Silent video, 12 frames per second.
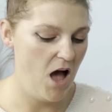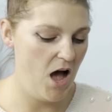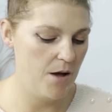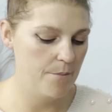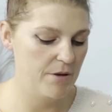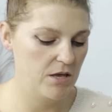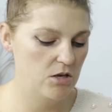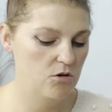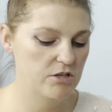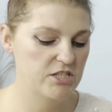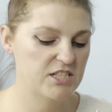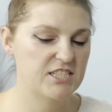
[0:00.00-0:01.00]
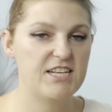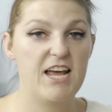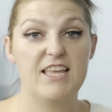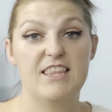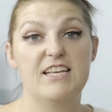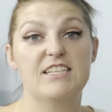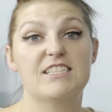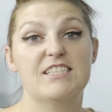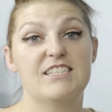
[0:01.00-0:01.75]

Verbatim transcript: Um, you just take these,